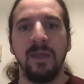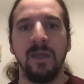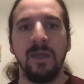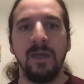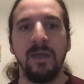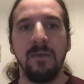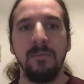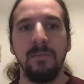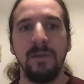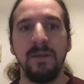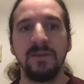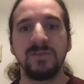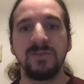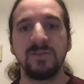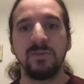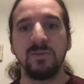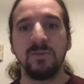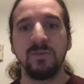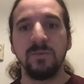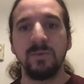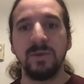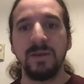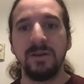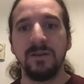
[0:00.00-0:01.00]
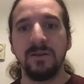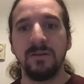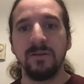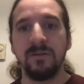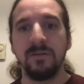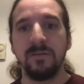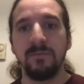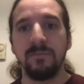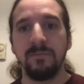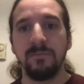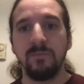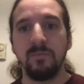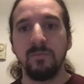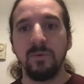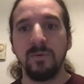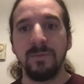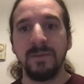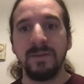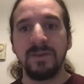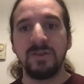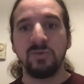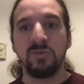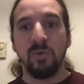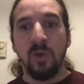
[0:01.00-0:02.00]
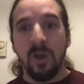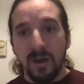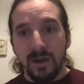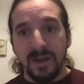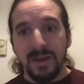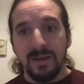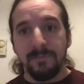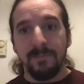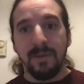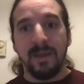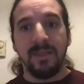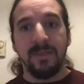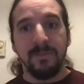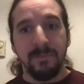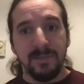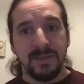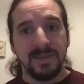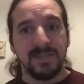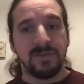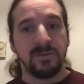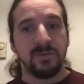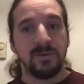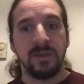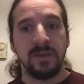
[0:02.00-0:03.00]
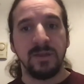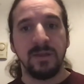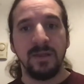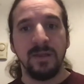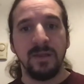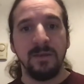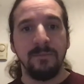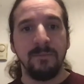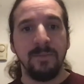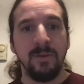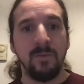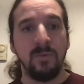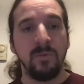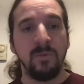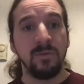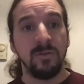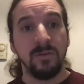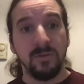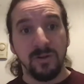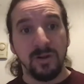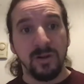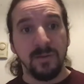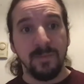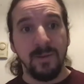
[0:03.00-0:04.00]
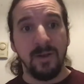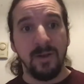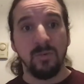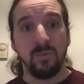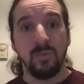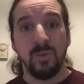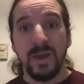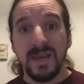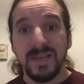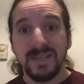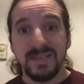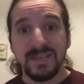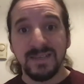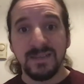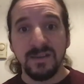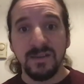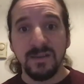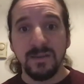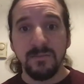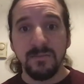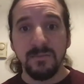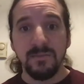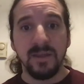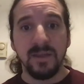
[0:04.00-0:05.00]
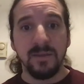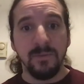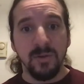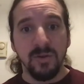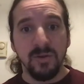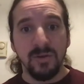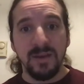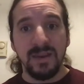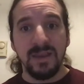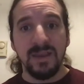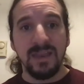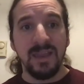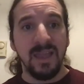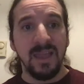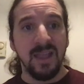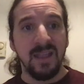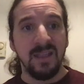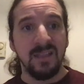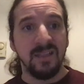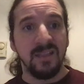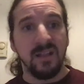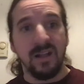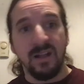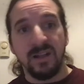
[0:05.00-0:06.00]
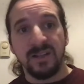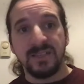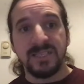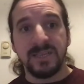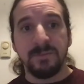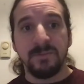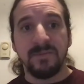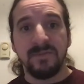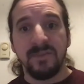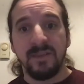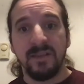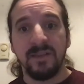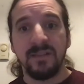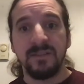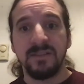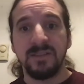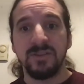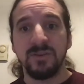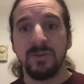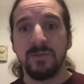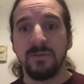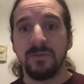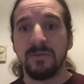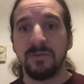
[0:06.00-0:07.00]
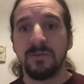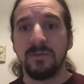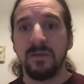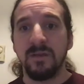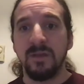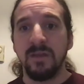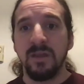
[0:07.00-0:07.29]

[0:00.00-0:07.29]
A middle school reader will be drawn in by the mystery, but will learn about racism, community, and the concept of telling the truth.